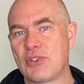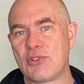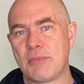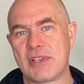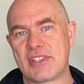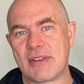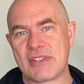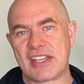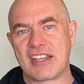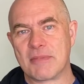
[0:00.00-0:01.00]
they do, but it
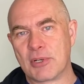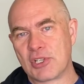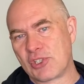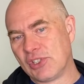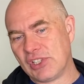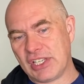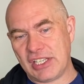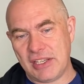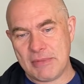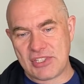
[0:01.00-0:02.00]
sounds like a commercial
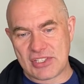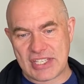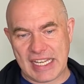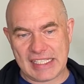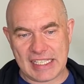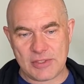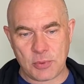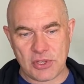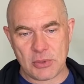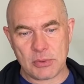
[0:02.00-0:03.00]
uh, imaging satellite
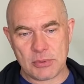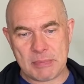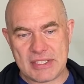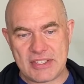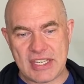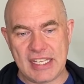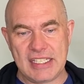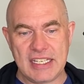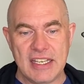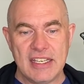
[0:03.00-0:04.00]
where they will be
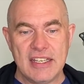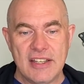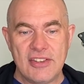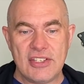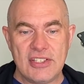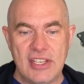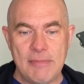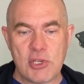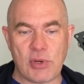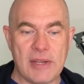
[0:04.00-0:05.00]
selling the
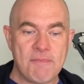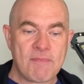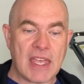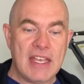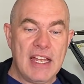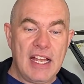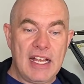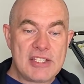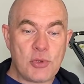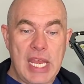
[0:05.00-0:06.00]
imagery.
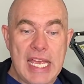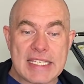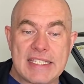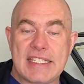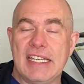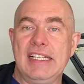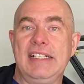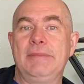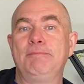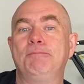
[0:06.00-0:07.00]
Uh, so yes,
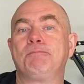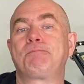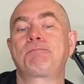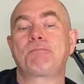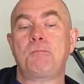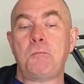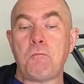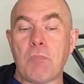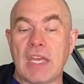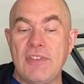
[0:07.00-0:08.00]
um,
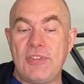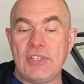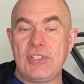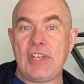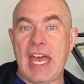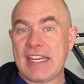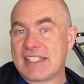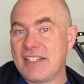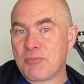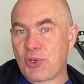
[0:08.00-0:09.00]
the
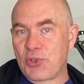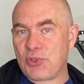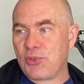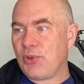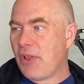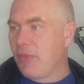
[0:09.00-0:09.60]
Axiom crew,